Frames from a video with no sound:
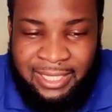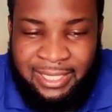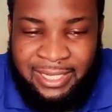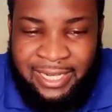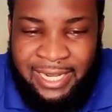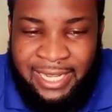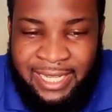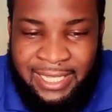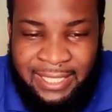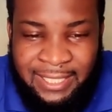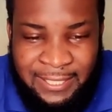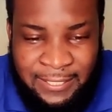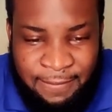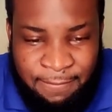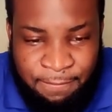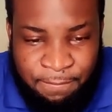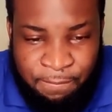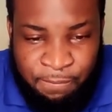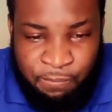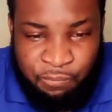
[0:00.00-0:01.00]
Alright,
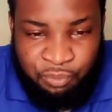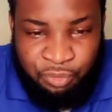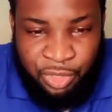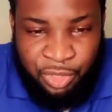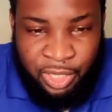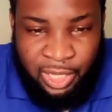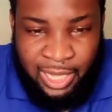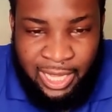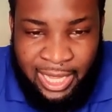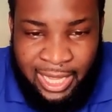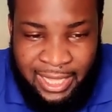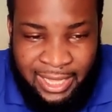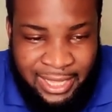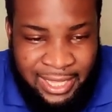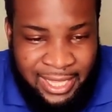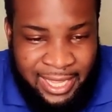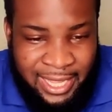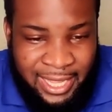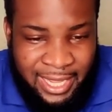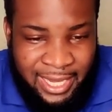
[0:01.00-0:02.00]

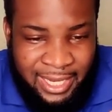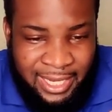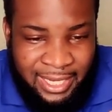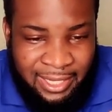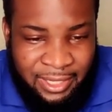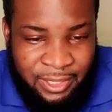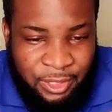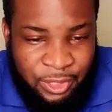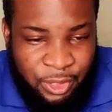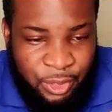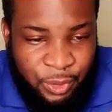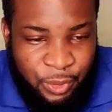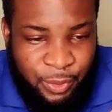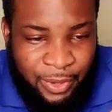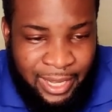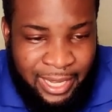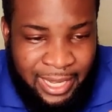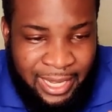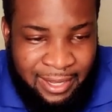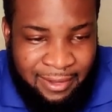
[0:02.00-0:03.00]
and then
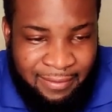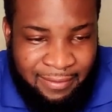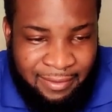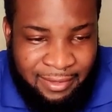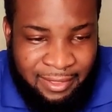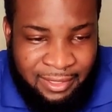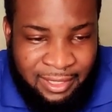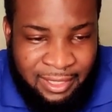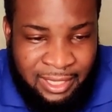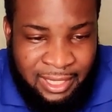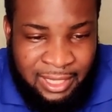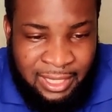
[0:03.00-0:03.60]
you have